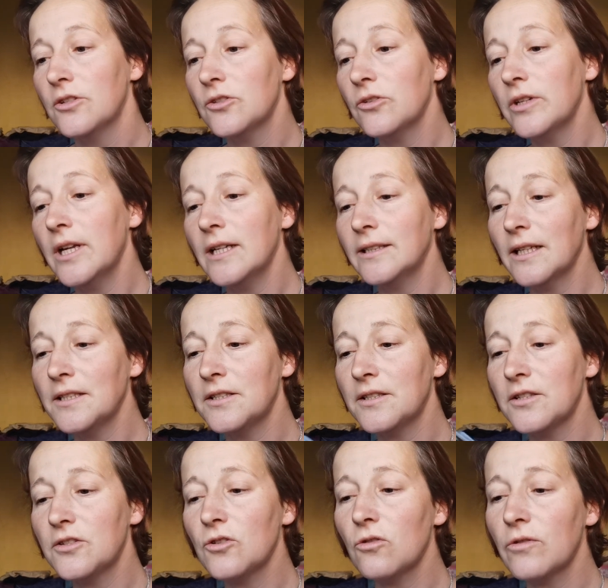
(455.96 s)
So yeah, that's
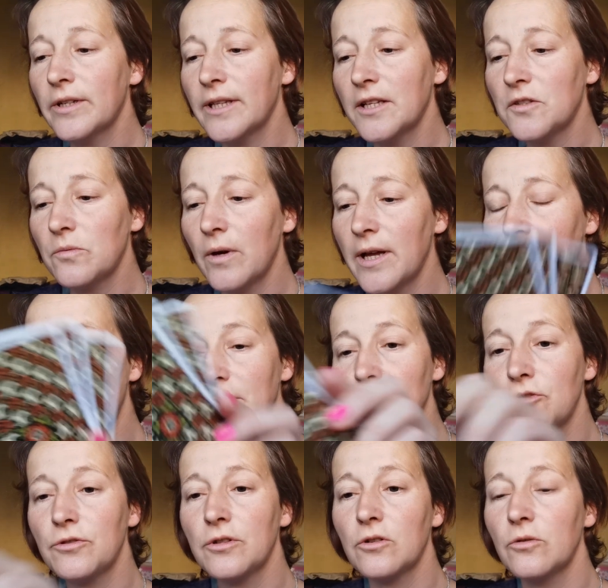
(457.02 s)
the story. That's why I
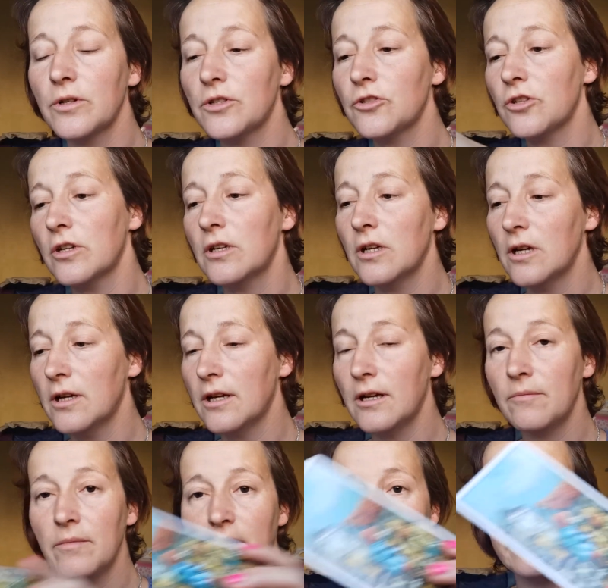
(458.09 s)
asked you the question.
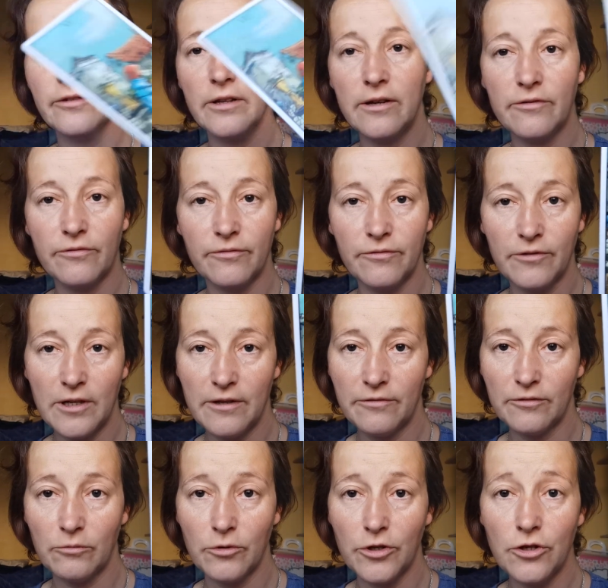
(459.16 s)
Um, if if
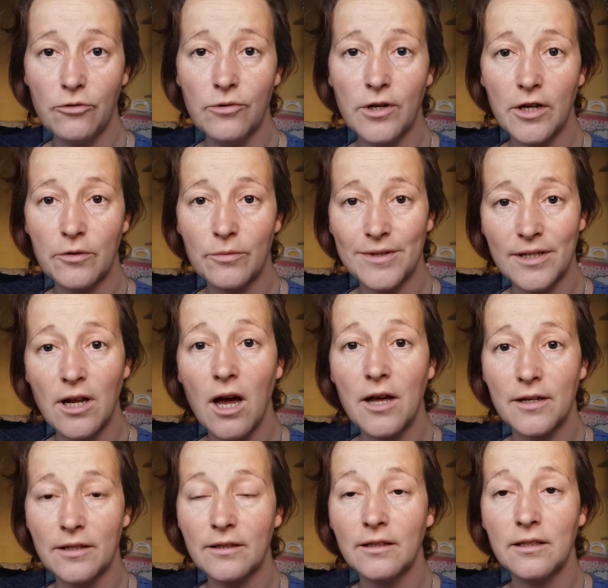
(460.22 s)
if the one you got was
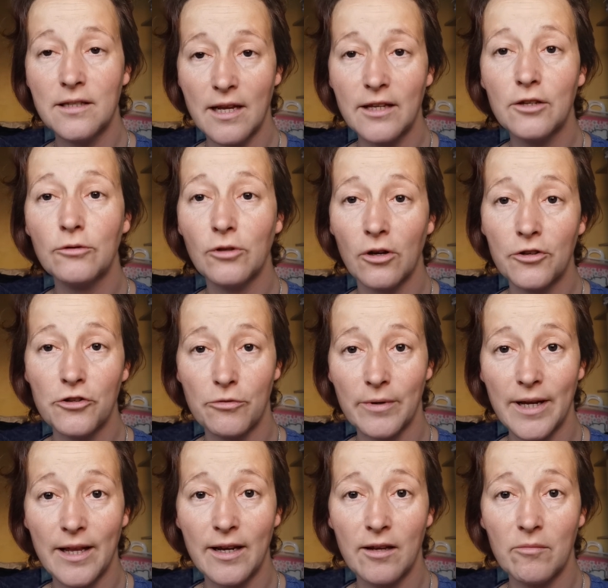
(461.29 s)
not the deck you thought you
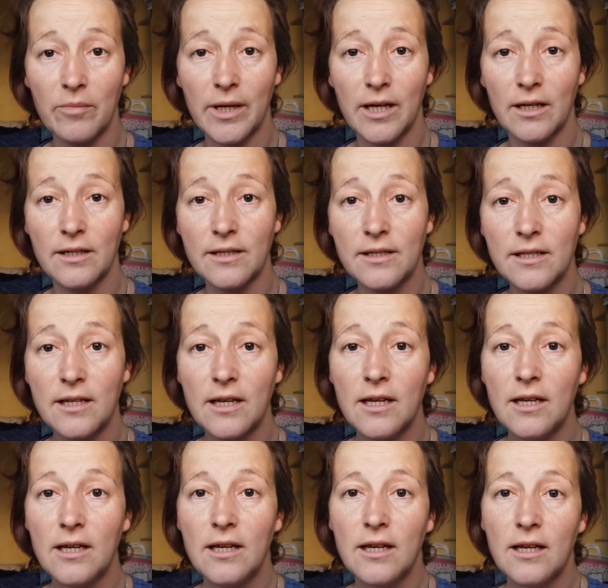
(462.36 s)
were getting, because
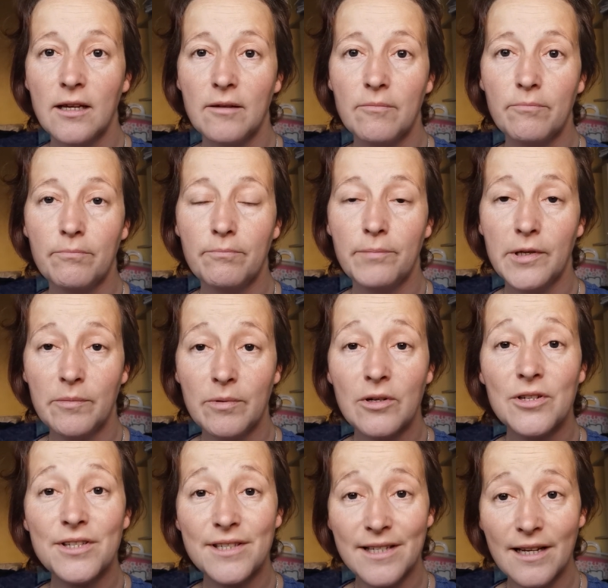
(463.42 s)
people
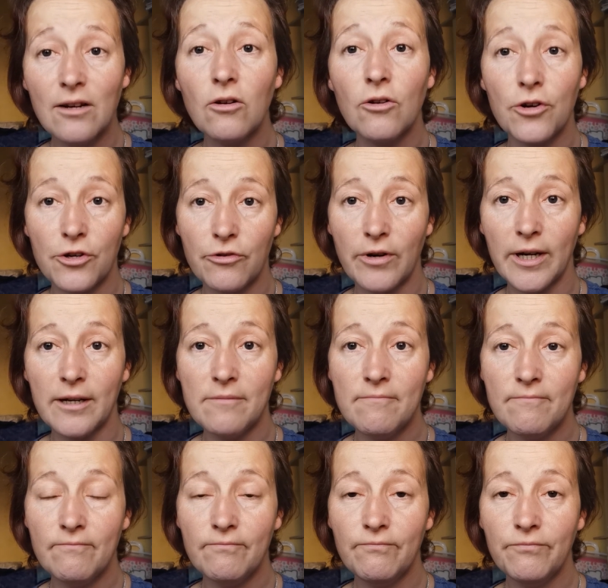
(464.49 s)
are still
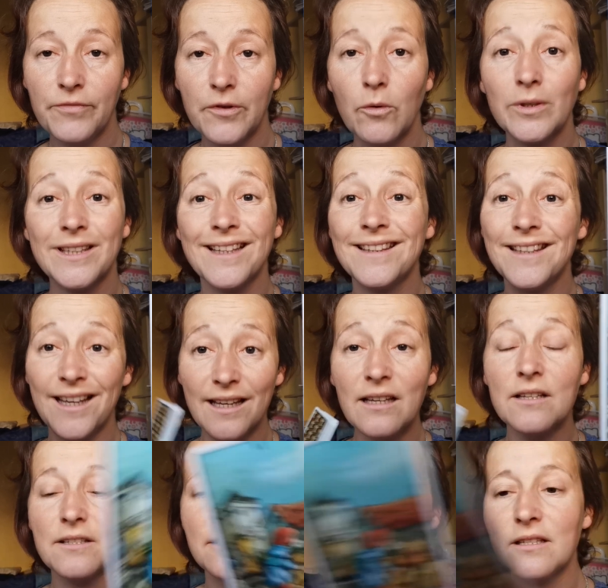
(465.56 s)
ordering what they
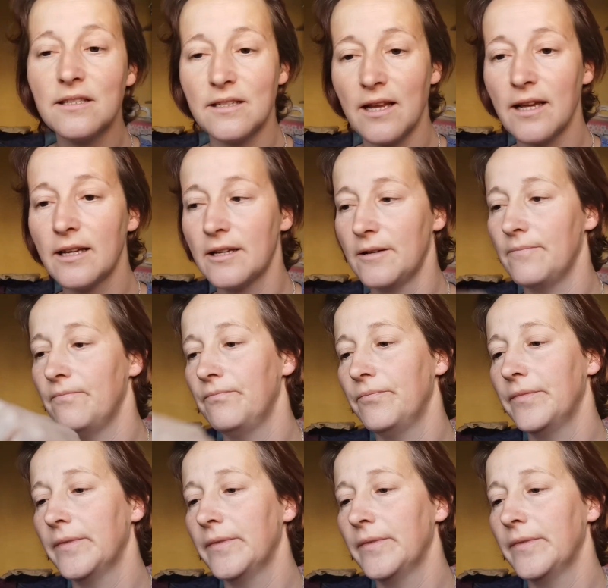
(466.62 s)
think is this deck,